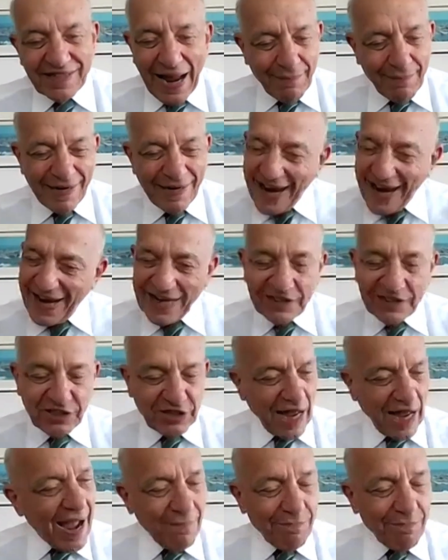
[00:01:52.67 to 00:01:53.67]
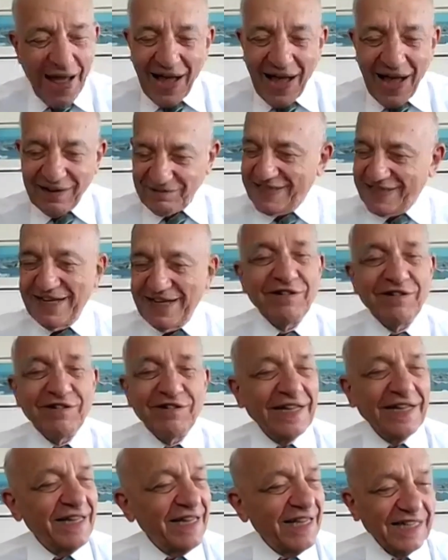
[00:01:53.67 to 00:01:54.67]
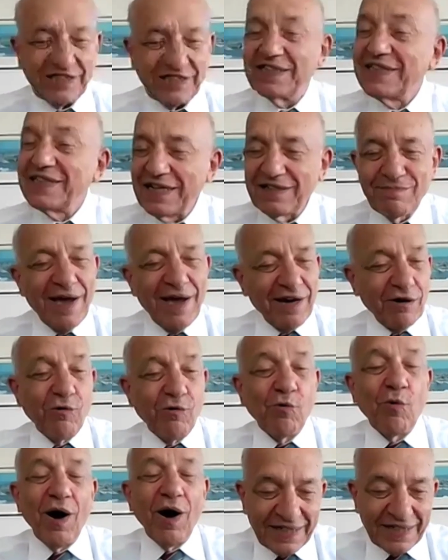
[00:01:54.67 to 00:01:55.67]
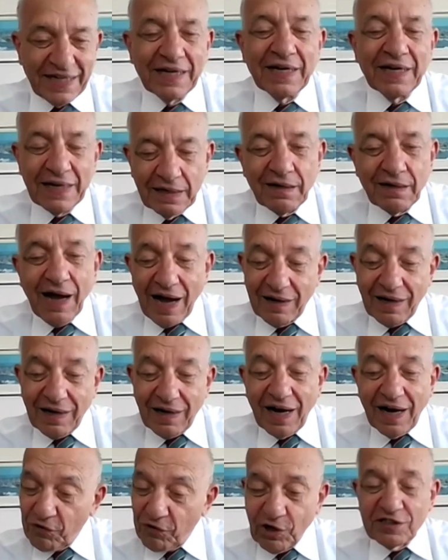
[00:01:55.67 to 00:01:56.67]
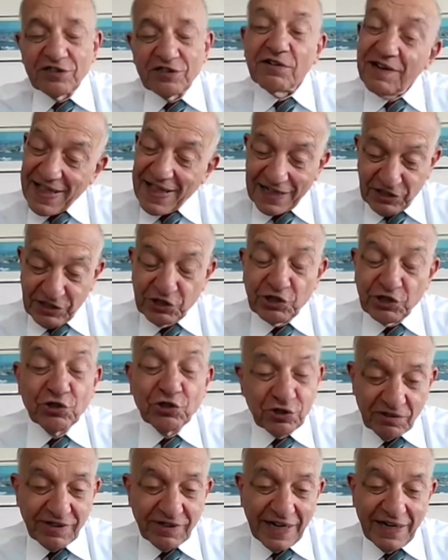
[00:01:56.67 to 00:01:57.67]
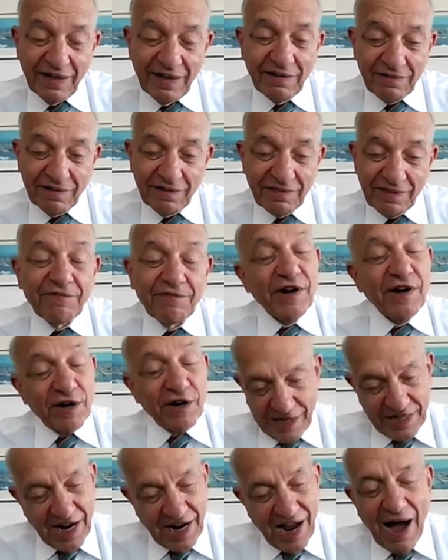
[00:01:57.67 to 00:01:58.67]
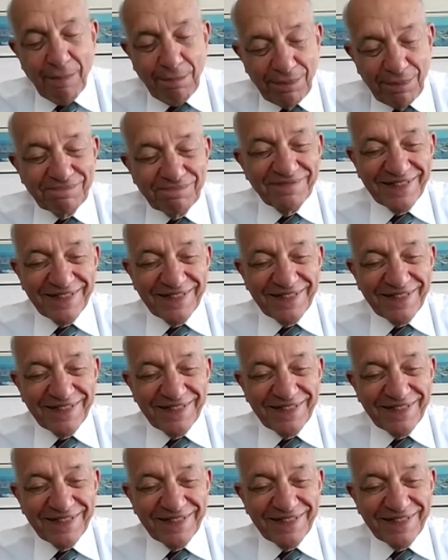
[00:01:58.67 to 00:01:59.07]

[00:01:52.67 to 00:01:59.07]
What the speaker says: diamond hands, I'm not selling this. It doesn't matter what. Unfortunately, that's usually the very top.